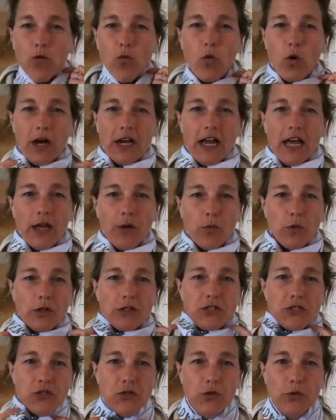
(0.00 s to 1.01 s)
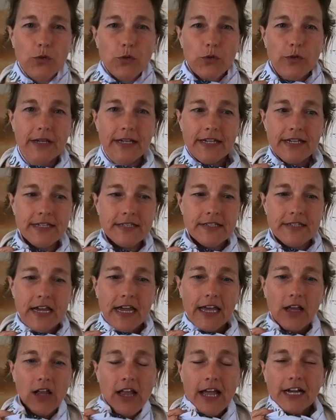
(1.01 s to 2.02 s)
What I will do is
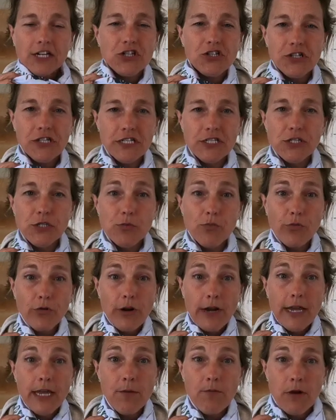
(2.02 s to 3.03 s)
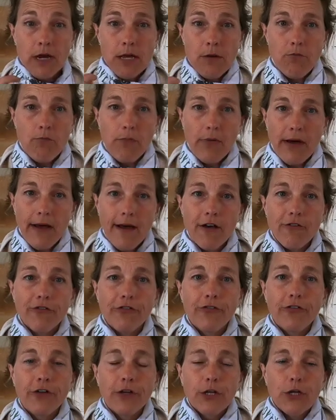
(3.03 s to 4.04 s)
I'll actually spray my
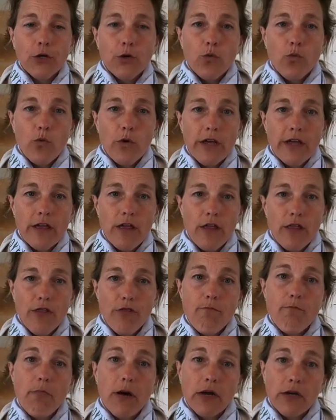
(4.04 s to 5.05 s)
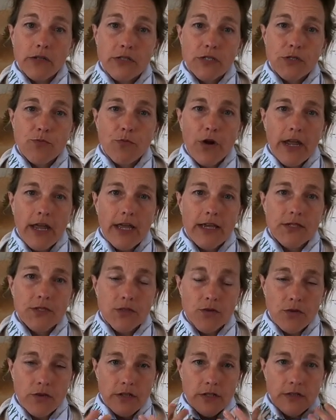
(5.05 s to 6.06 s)
buff with bug spray
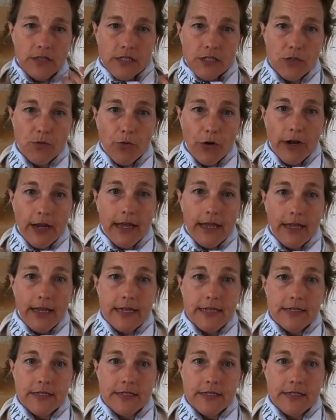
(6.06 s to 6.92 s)
so that the spray